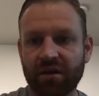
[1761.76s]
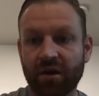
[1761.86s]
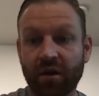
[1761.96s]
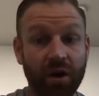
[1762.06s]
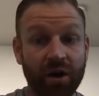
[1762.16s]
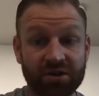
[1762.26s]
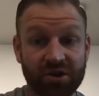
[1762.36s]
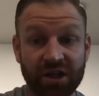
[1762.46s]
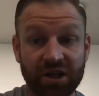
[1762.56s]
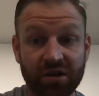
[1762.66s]

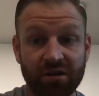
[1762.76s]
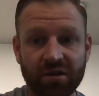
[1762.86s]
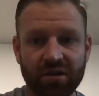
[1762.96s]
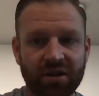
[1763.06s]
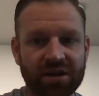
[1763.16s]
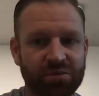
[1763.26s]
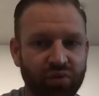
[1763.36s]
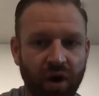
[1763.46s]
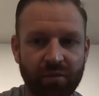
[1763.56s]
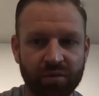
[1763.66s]
orchestration, that's
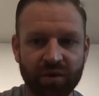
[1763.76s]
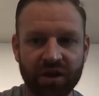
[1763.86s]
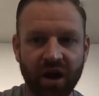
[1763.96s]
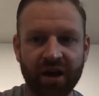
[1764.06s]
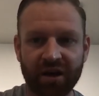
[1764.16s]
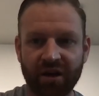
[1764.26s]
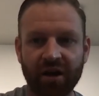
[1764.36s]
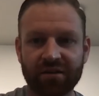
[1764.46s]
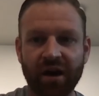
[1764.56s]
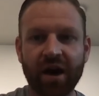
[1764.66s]
probably not going to
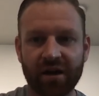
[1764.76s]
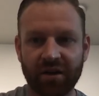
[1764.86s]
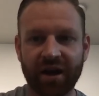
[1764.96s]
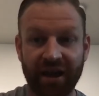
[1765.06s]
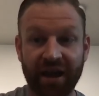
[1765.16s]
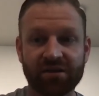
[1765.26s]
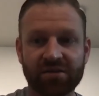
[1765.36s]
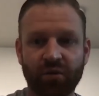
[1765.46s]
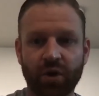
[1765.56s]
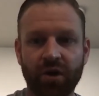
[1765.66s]
unlock a lot of gains
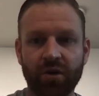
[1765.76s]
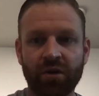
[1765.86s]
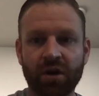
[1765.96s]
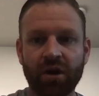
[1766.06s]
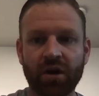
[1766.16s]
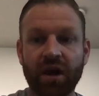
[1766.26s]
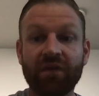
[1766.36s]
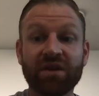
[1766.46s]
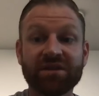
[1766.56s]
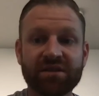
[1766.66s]
for you.
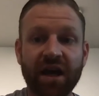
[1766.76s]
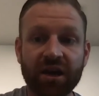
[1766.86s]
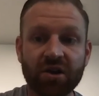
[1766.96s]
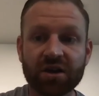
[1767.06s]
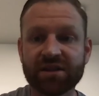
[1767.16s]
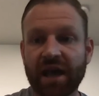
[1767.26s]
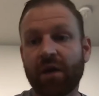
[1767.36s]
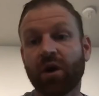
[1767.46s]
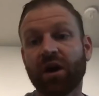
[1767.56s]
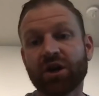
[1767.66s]
If instead you can say, hey,
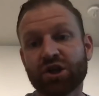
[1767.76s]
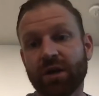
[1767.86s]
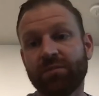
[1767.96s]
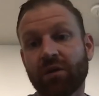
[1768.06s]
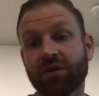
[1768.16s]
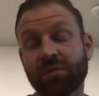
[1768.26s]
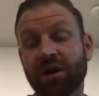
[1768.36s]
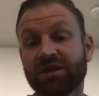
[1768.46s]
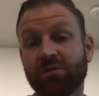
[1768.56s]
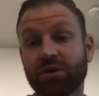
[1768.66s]
we're going to ship that
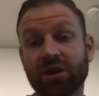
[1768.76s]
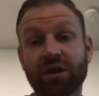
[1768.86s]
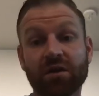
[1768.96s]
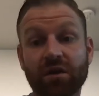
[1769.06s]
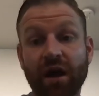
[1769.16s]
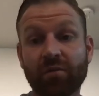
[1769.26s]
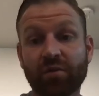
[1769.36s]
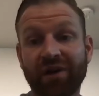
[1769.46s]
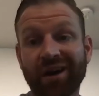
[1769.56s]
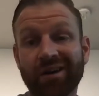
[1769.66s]
responsibility to the cloud
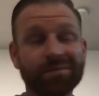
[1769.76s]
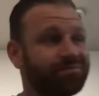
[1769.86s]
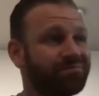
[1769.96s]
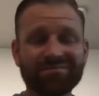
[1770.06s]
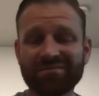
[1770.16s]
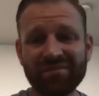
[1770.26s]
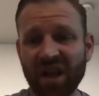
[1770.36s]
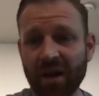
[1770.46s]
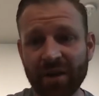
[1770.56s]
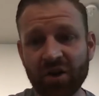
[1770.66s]
provider.
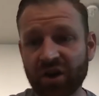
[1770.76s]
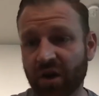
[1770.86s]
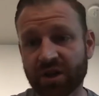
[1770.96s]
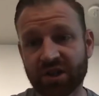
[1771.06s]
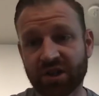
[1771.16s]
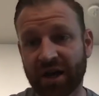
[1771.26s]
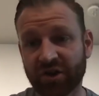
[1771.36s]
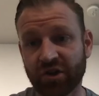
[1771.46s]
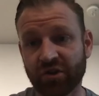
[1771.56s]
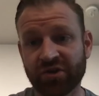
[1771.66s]
I don't care which cloud
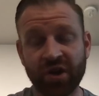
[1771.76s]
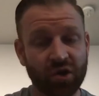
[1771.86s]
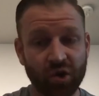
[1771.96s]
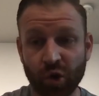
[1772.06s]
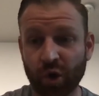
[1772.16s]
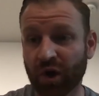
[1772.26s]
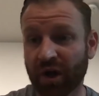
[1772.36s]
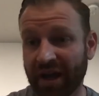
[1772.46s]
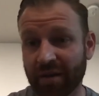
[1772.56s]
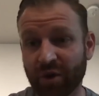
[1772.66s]
you use, Google,
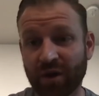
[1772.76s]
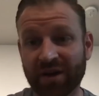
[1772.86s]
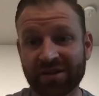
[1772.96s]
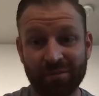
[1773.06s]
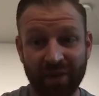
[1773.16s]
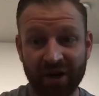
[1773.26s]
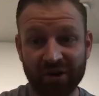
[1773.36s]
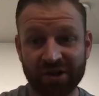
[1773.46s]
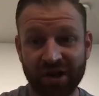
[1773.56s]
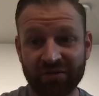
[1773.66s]
AWS,
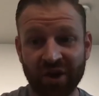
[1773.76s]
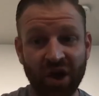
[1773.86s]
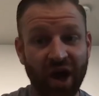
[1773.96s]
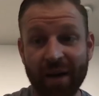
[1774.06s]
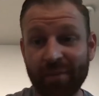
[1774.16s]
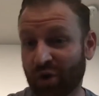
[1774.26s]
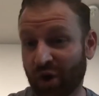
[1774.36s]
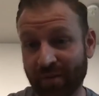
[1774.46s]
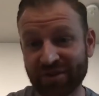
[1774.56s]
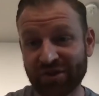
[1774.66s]
Microsoft, I
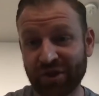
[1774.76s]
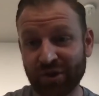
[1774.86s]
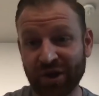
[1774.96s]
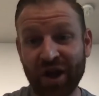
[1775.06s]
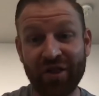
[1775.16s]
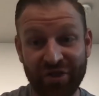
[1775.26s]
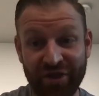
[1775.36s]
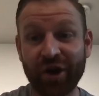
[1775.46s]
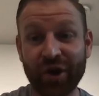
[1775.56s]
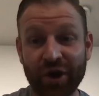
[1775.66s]
promise you,
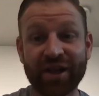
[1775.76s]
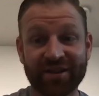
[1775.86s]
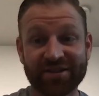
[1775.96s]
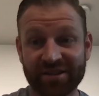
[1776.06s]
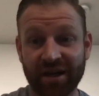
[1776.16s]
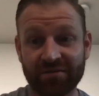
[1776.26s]
they're good at this stuff.